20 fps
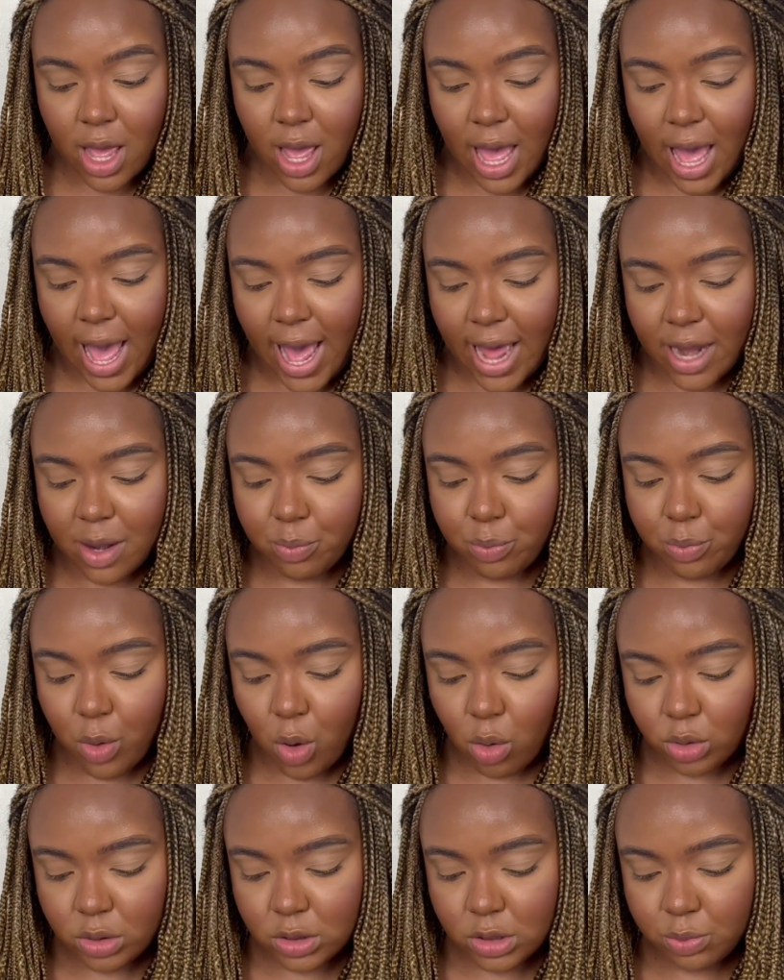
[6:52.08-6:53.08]
and
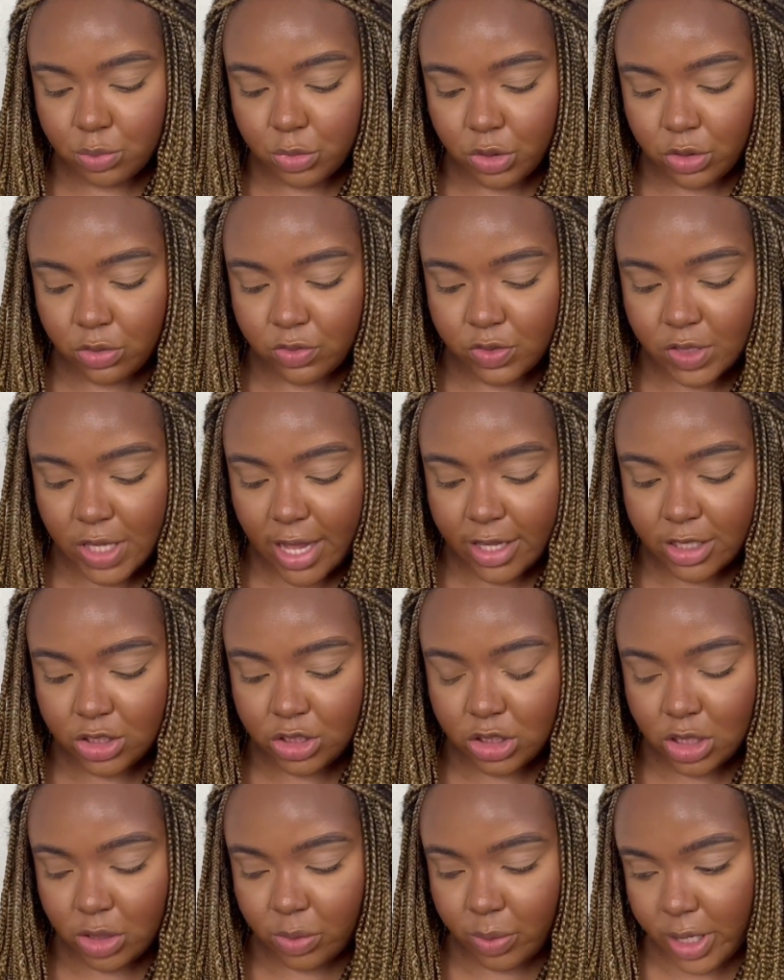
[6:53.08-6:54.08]
Bold Moves and
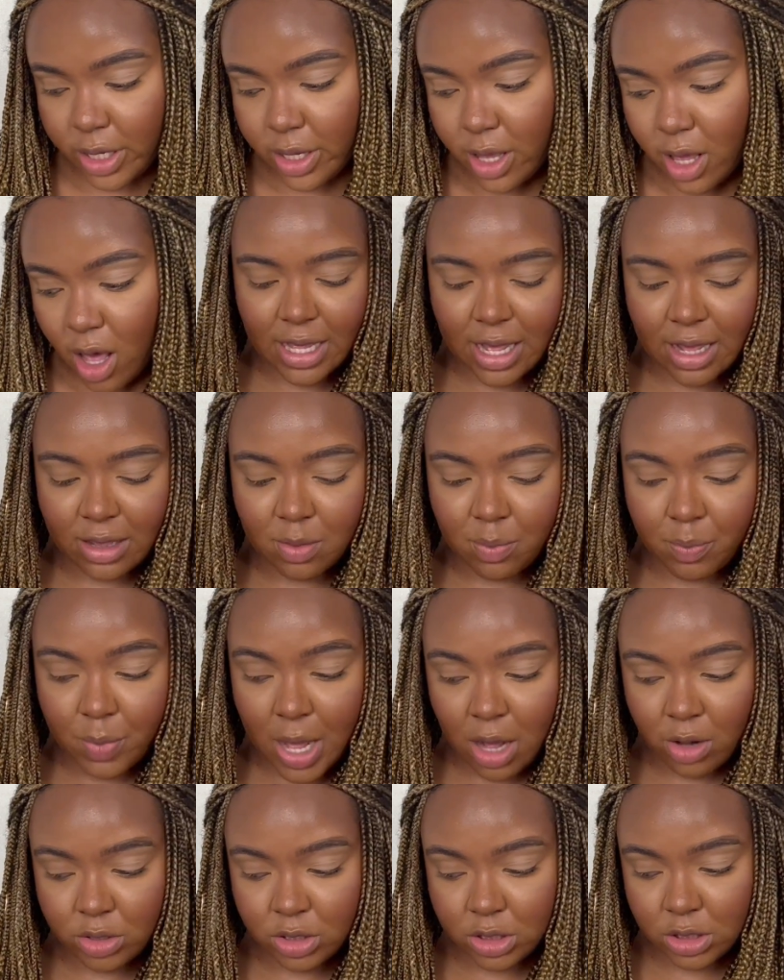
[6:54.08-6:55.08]
Do It are the
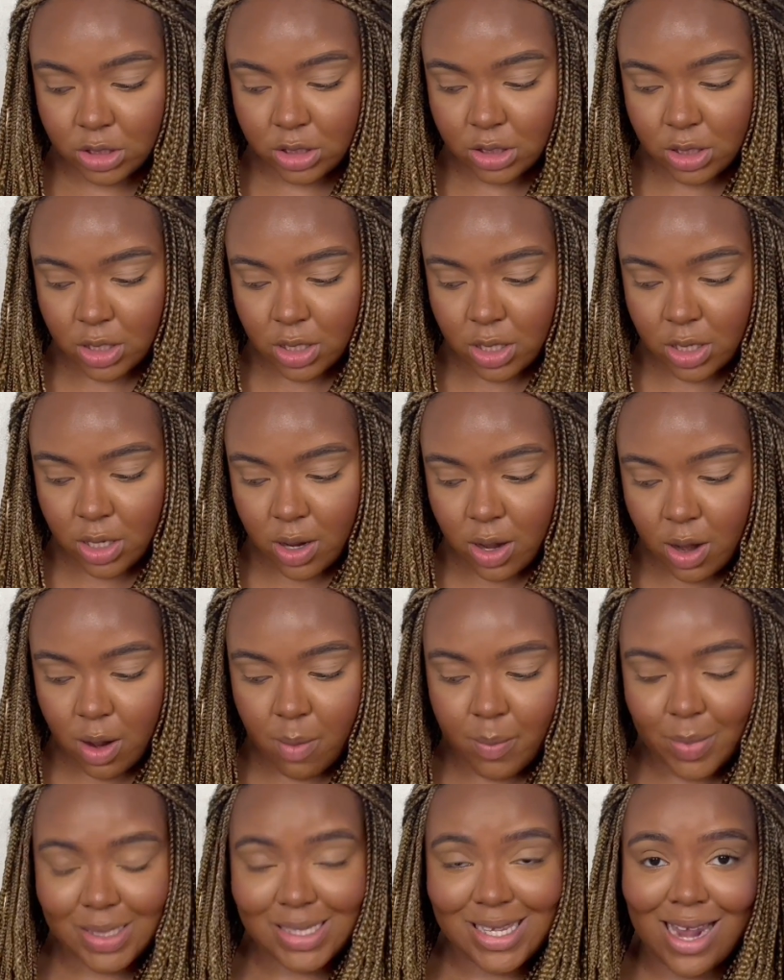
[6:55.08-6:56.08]
powdered
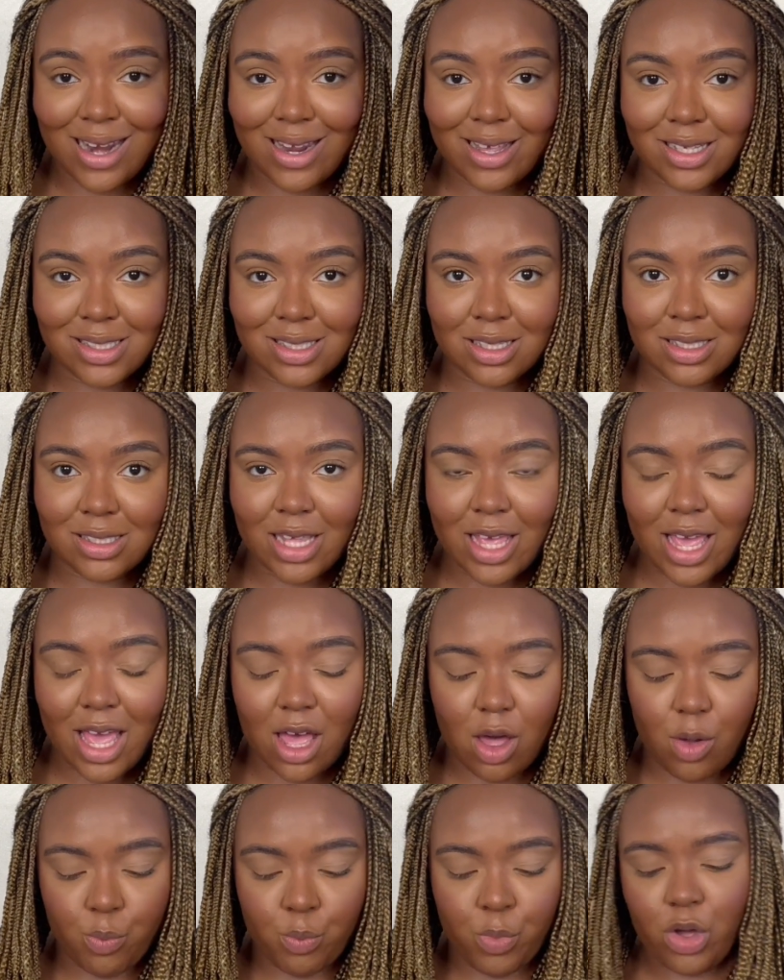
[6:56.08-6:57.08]
metallics, because they
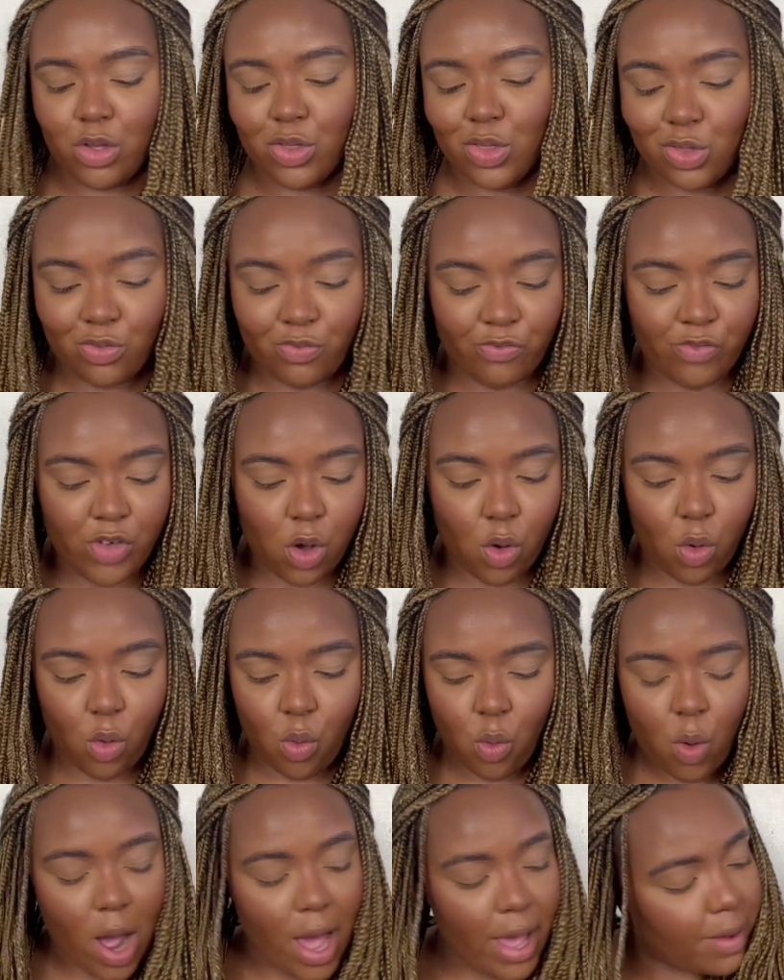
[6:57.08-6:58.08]
both felt
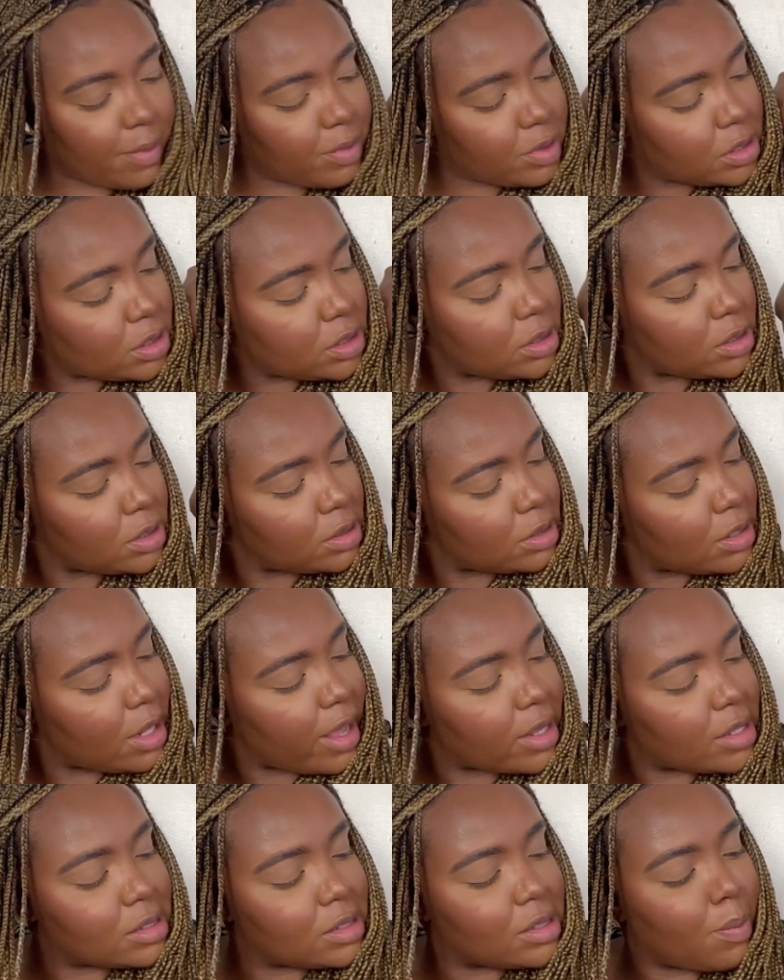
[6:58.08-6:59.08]
quite
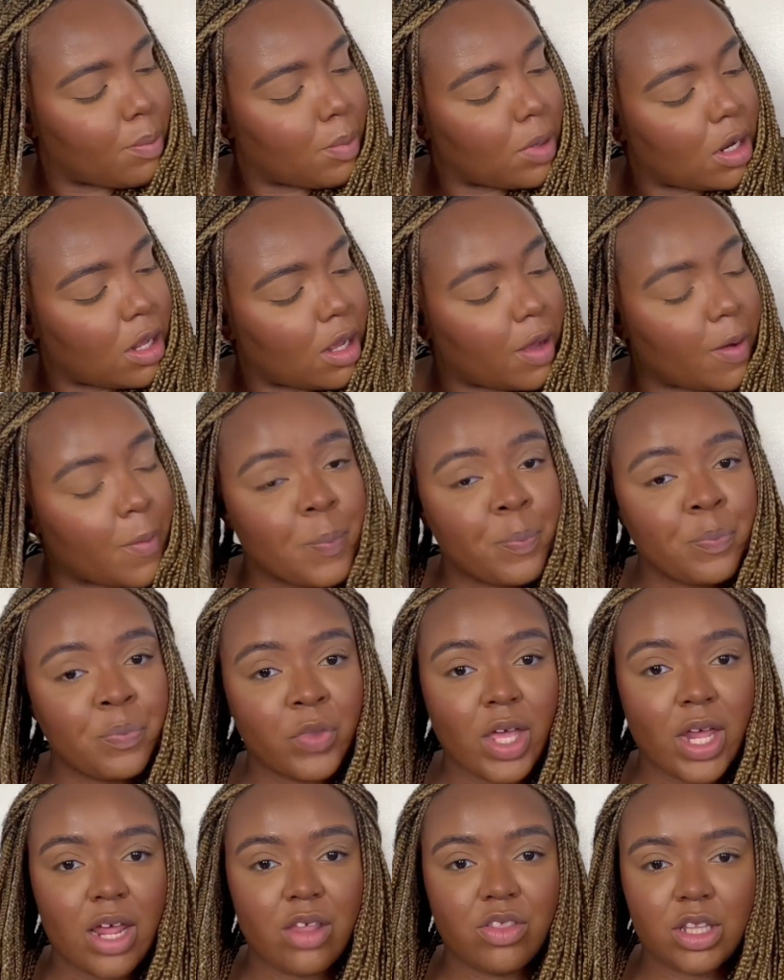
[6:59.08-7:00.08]
similar,
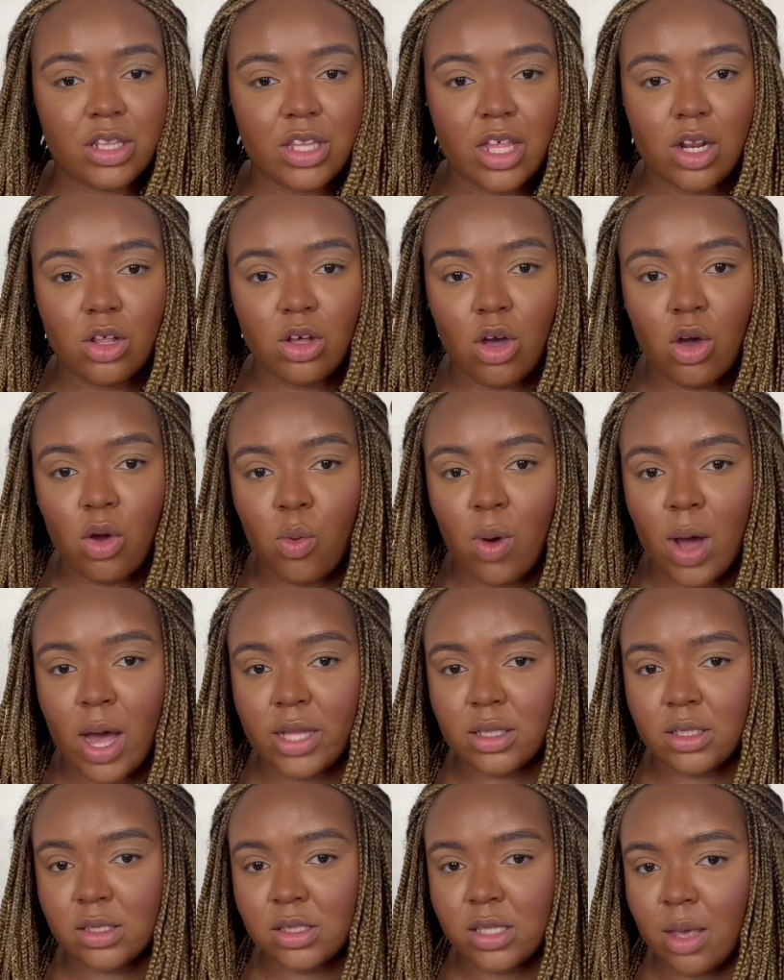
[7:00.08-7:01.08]
and I think they look
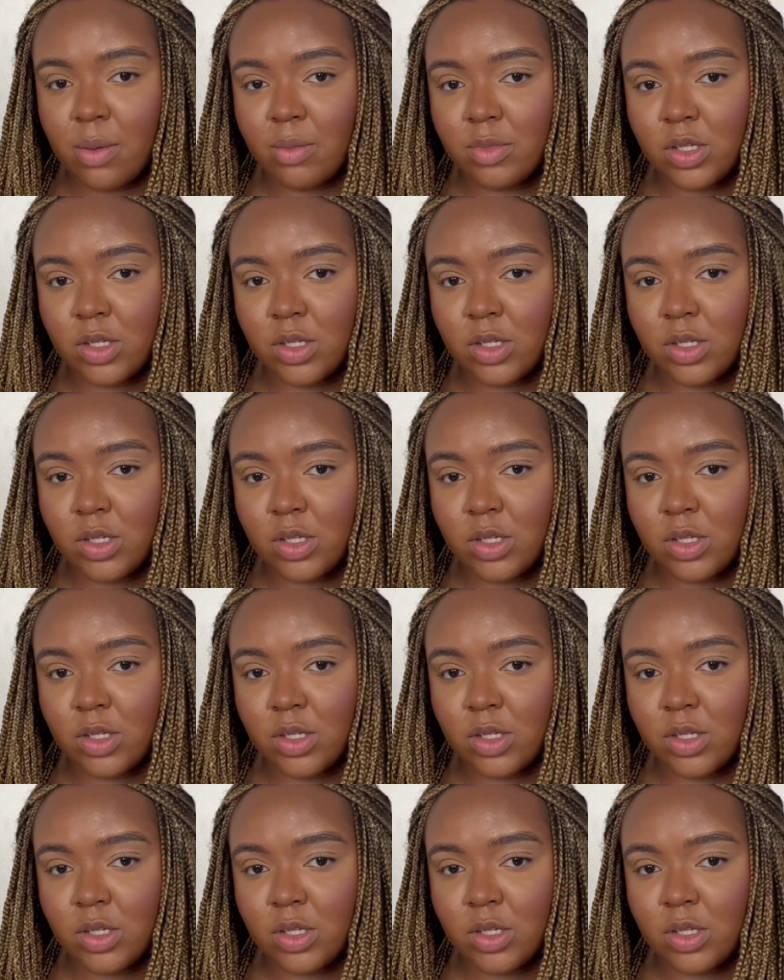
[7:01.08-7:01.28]
quite the same in